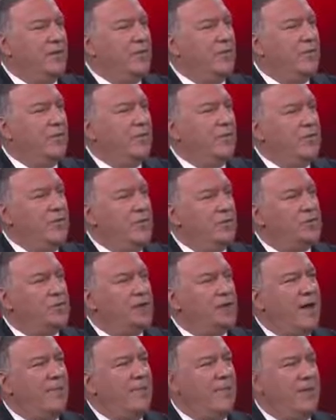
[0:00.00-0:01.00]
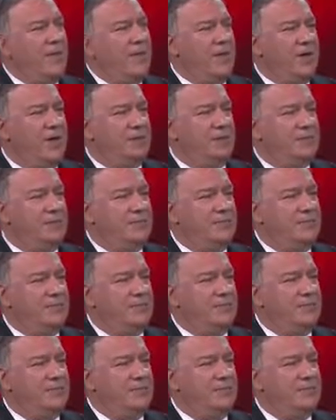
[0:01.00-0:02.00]
There were more job openings
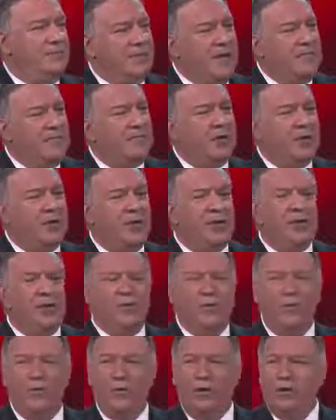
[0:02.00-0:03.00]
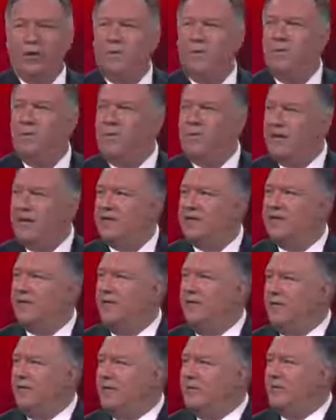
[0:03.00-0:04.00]
than people looking for work for much
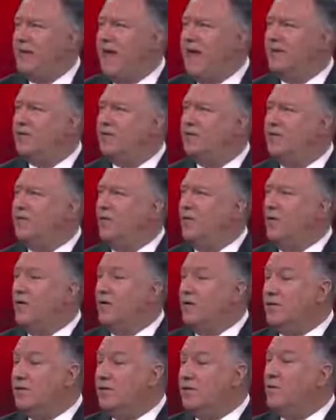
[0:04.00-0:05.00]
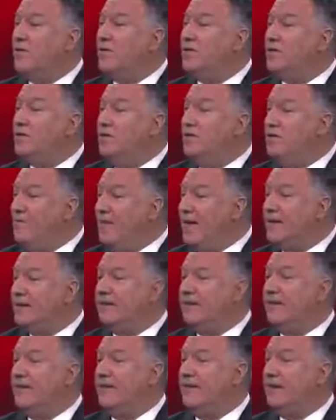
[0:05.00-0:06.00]
of these past 4 years. It was an
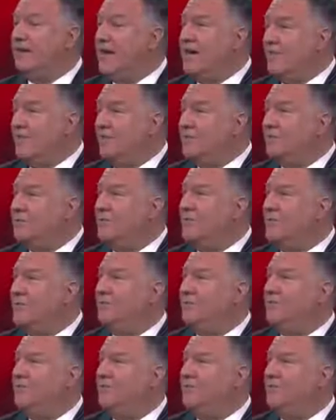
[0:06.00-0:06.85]
amazing accomplishment.